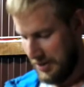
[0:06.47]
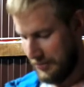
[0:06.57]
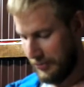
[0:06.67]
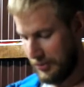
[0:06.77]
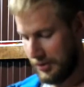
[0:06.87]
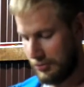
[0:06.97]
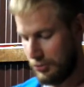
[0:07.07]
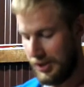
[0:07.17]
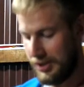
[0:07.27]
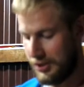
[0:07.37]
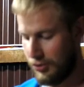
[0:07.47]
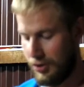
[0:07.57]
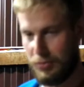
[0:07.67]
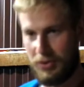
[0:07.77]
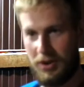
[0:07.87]
for a really
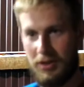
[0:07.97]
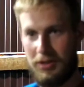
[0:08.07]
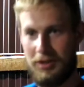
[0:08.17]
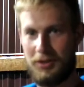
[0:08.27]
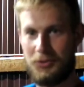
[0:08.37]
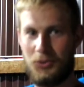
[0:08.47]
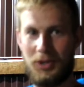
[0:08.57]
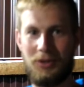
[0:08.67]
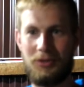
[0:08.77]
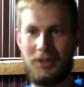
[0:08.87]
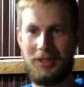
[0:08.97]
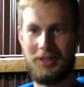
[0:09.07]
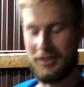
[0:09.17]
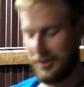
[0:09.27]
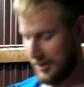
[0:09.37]
strong broth, we only
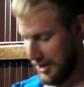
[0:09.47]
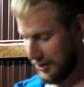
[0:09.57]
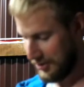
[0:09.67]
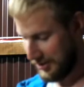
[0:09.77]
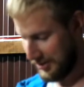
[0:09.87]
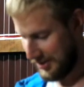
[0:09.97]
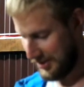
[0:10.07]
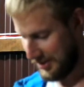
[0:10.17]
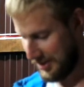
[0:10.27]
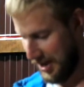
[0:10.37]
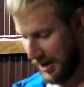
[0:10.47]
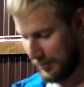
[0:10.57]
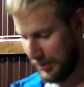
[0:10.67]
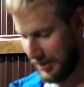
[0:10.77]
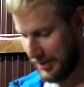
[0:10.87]
need the carrots,
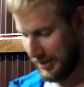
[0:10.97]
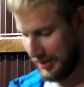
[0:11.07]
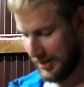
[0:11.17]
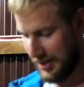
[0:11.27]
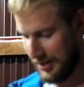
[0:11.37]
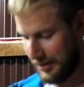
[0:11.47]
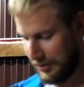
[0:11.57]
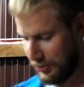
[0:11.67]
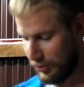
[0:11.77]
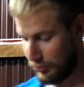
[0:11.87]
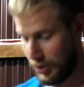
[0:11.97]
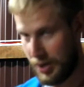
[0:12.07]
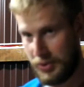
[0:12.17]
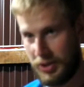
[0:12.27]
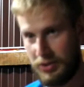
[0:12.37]
eggplant, and
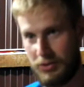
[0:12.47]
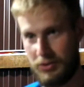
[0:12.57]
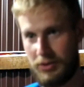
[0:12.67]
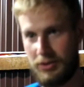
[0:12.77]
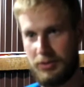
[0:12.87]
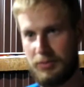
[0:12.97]
kohlrabi, or the